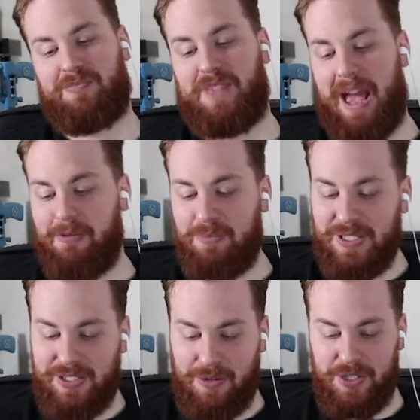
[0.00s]
That would be
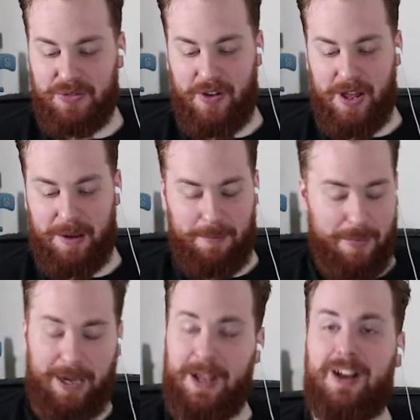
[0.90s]
so much fun.
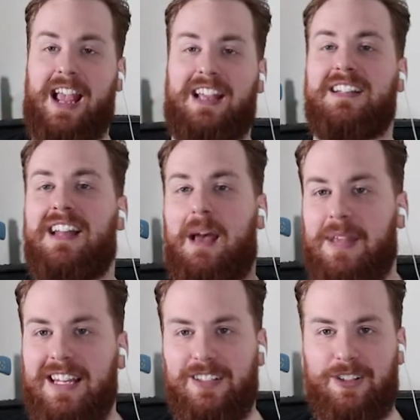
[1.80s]
But, okay, I'm
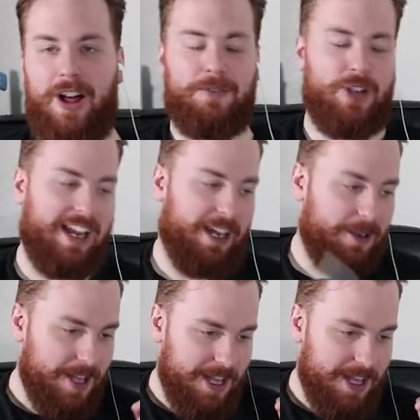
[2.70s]
getting a little off track here.